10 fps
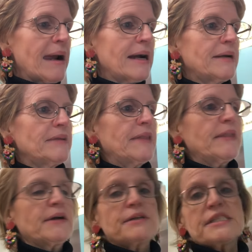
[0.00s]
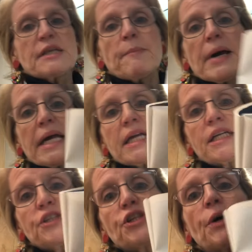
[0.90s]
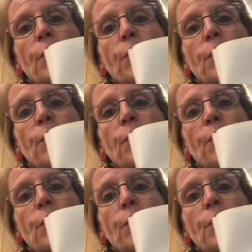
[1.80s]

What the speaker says: And then there is the page